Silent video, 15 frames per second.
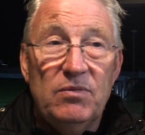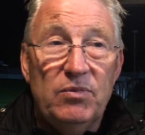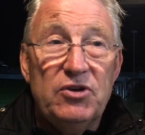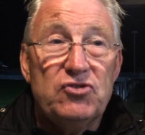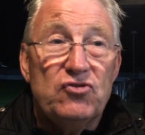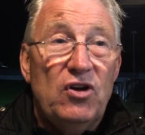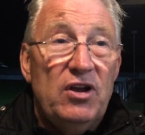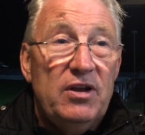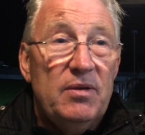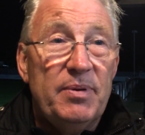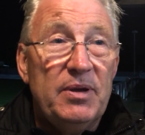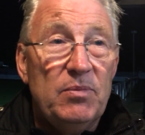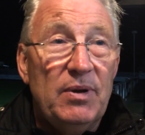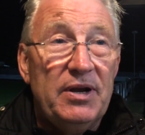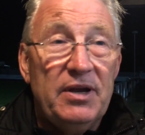We're trying to
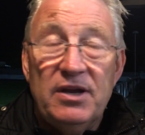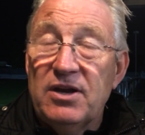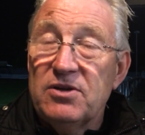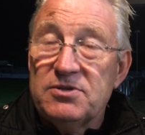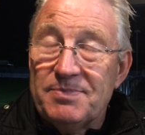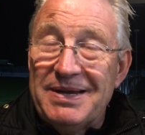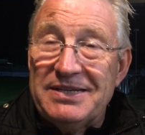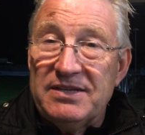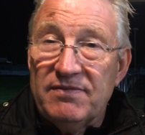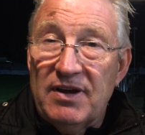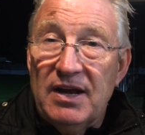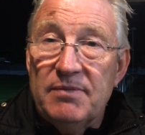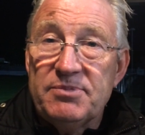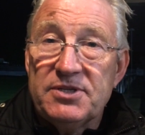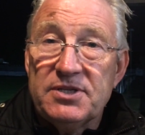be one of those massive
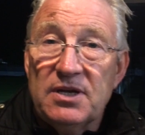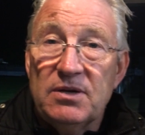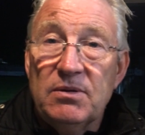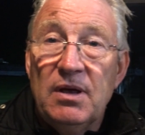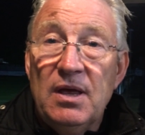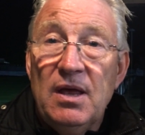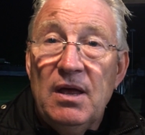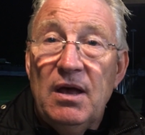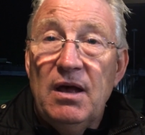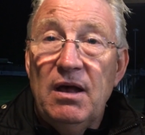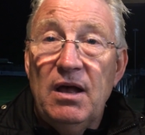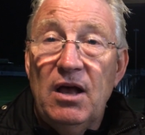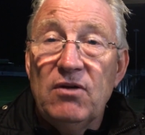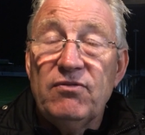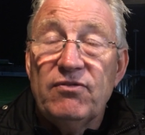clubs, so
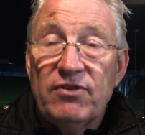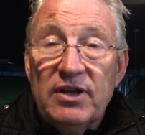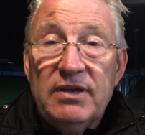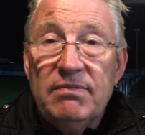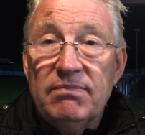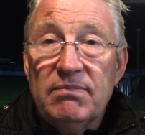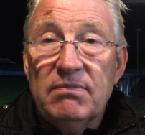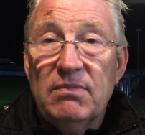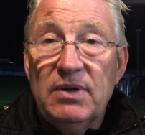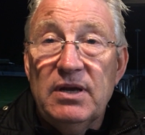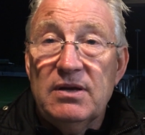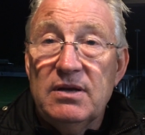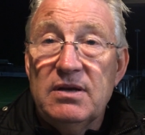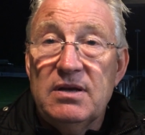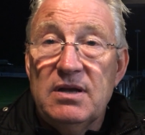hopefully we
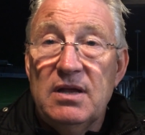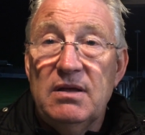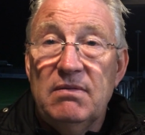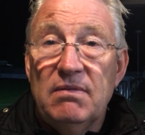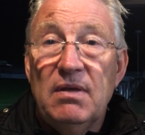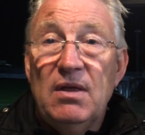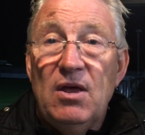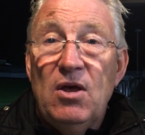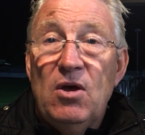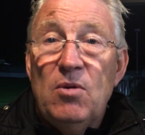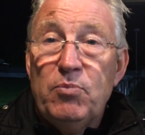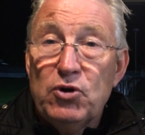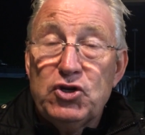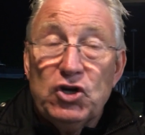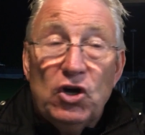can
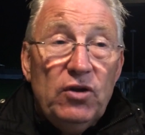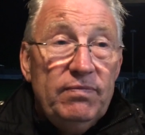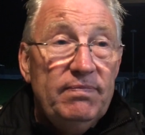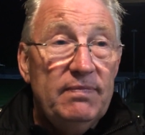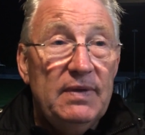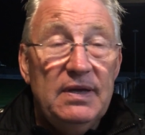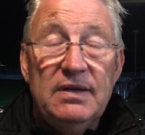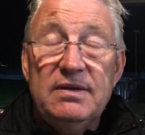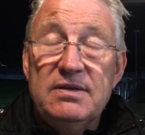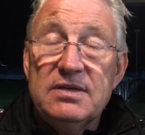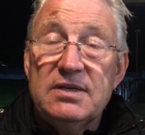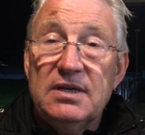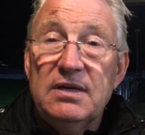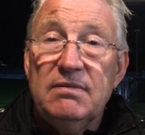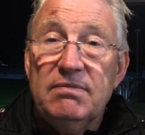push on
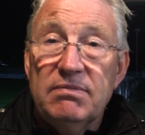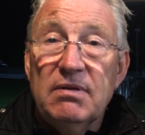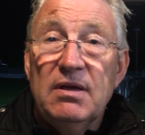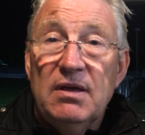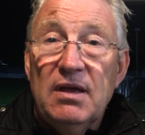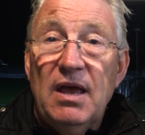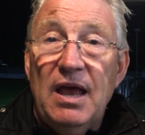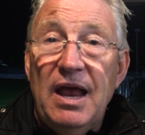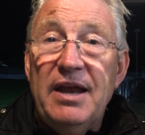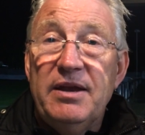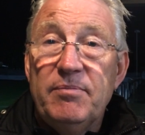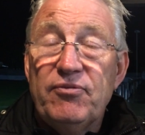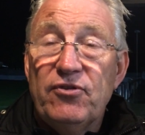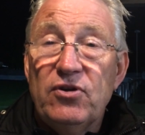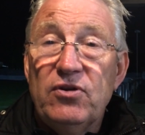and
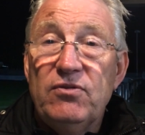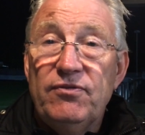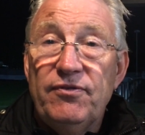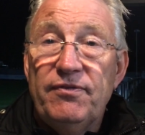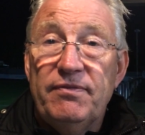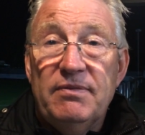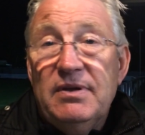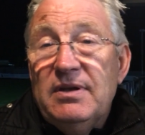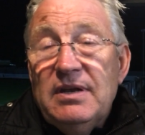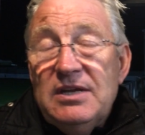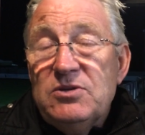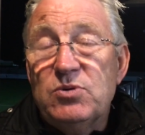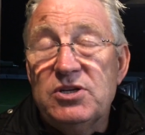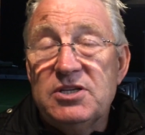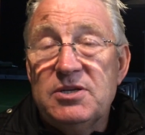improve, and
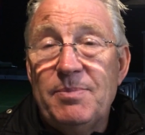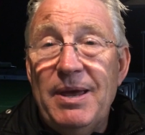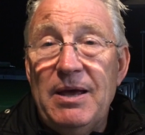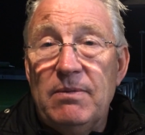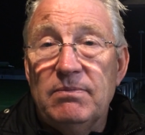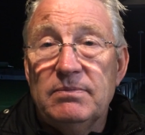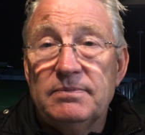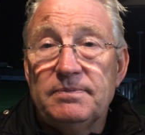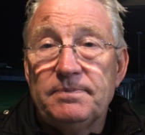that's what it's about.